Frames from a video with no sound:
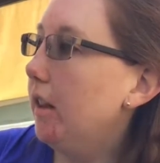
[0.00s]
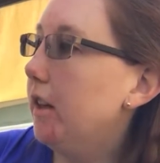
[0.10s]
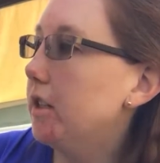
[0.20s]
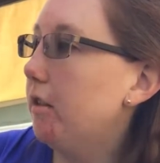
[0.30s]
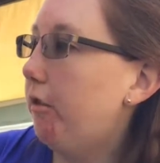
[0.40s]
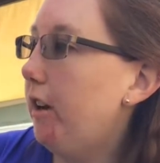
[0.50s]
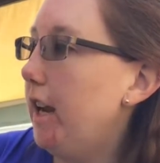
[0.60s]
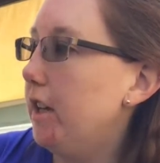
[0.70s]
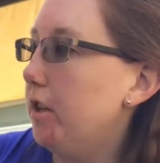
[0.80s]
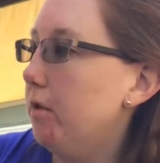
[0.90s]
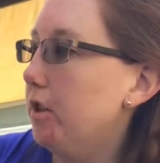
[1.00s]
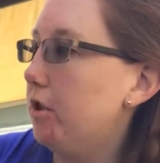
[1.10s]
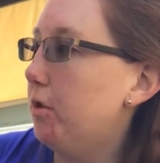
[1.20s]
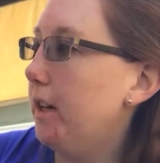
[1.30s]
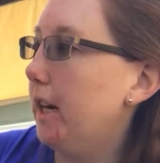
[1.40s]
There's a friend who is
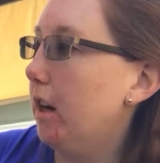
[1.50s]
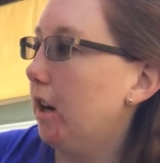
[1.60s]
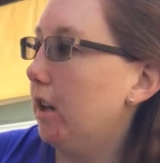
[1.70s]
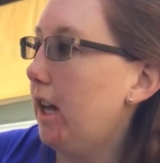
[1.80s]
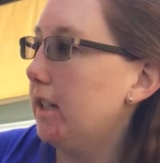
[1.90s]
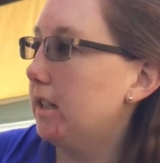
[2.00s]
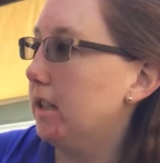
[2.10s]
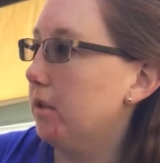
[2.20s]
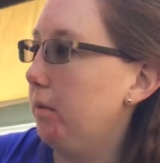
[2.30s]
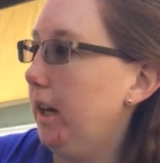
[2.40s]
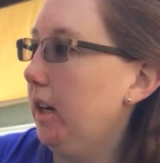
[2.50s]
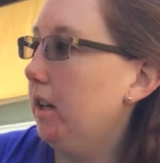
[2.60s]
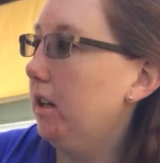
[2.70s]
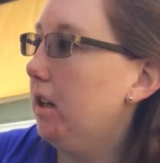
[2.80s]
joining our class this week.